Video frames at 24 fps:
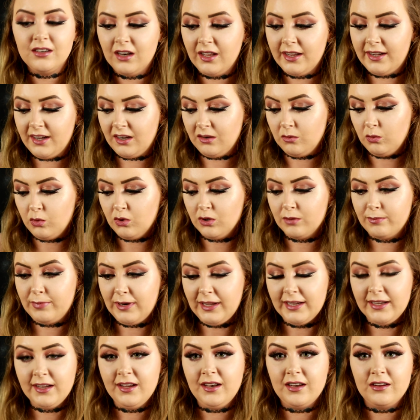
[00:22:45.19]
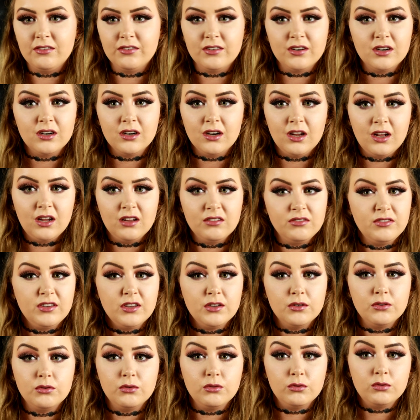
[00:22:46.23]
Like, I wore Blankety for a
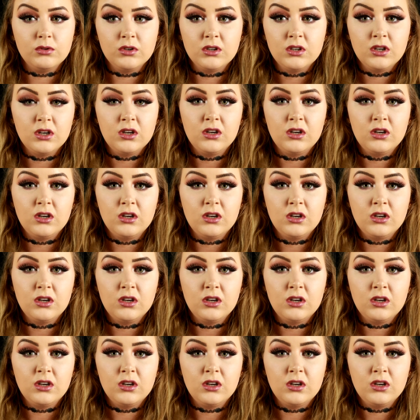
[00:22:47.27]
few